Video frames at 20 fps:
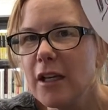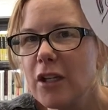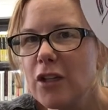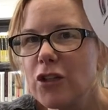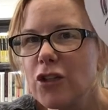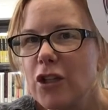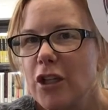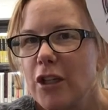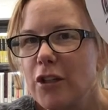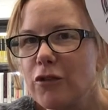
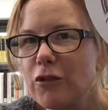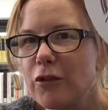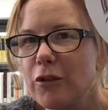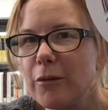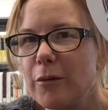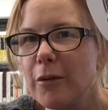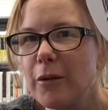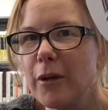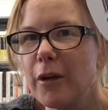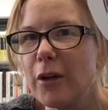She
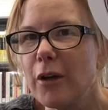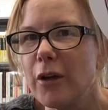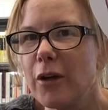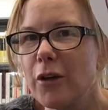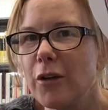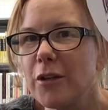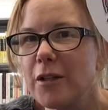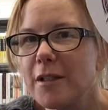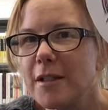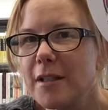drew
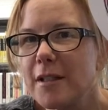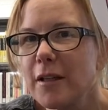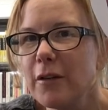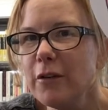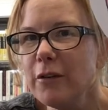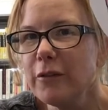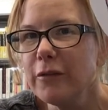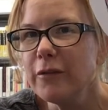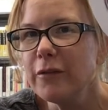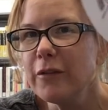
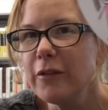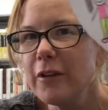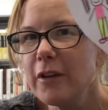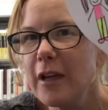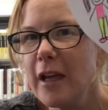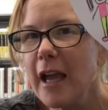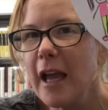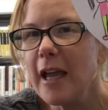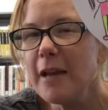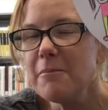herself
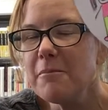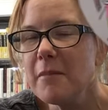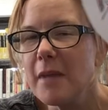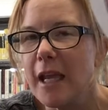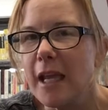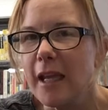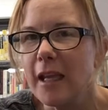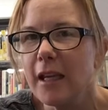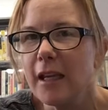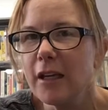and
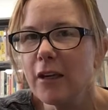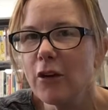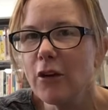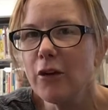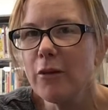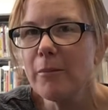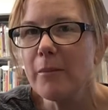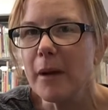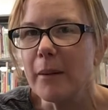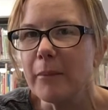me,
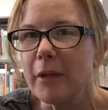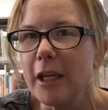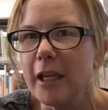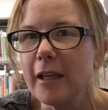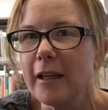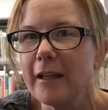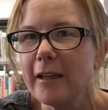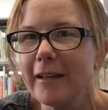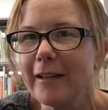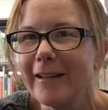her mummy.
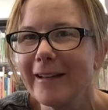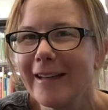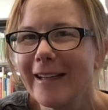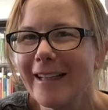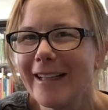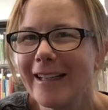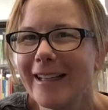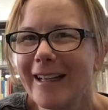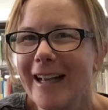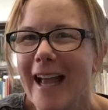
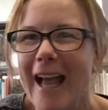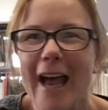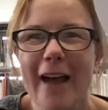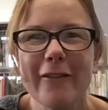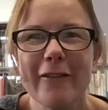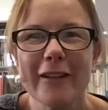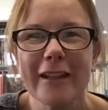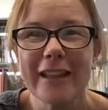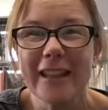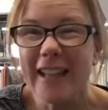
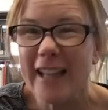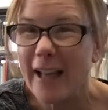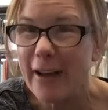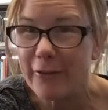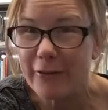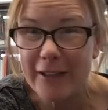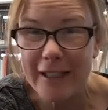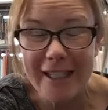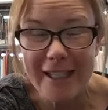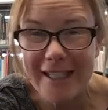Have a
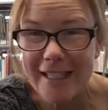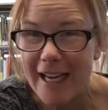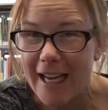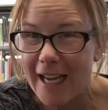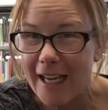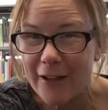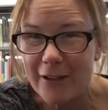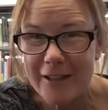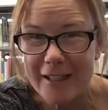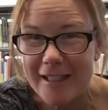lovely
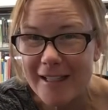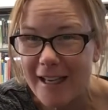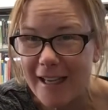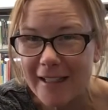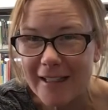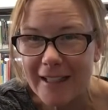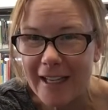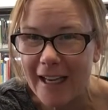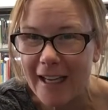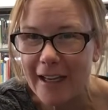day on
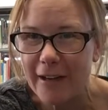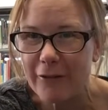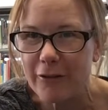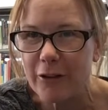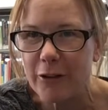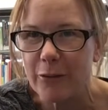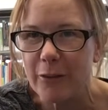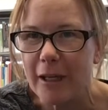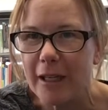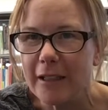Sunday,
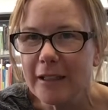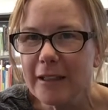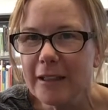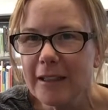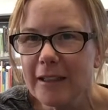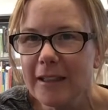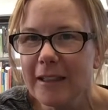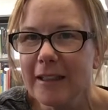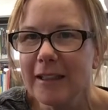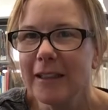everyone.
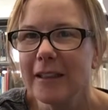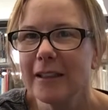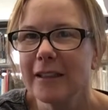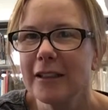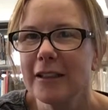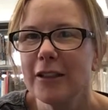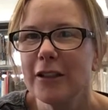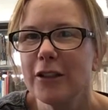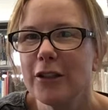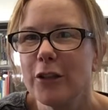
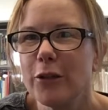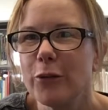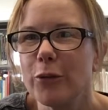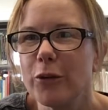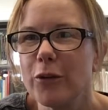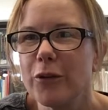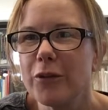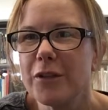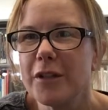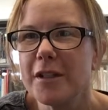You
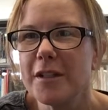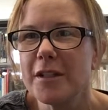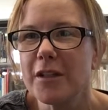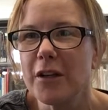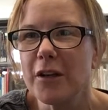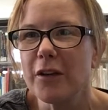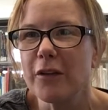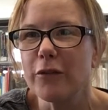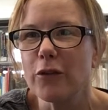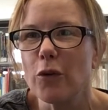all
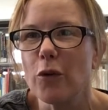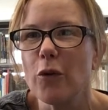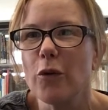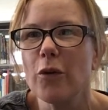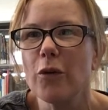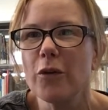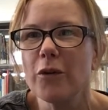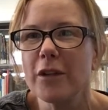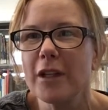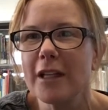deserve
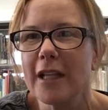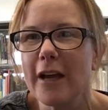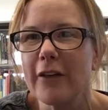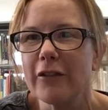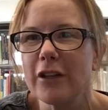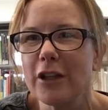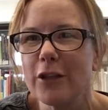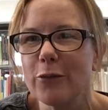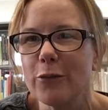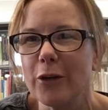all the love
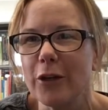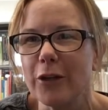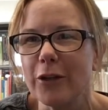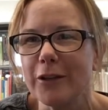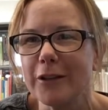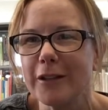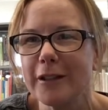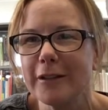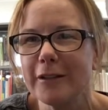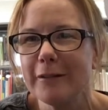in the
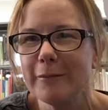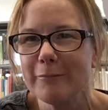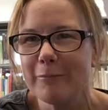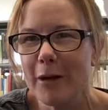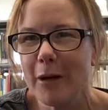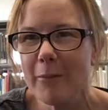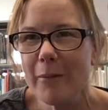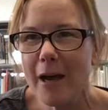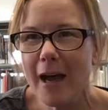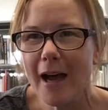world.
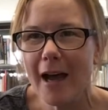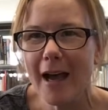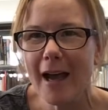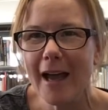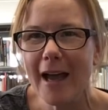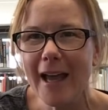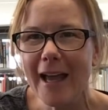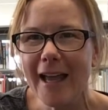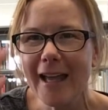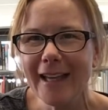
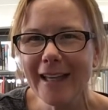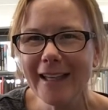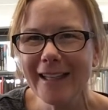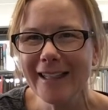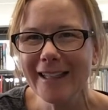Bye-bye.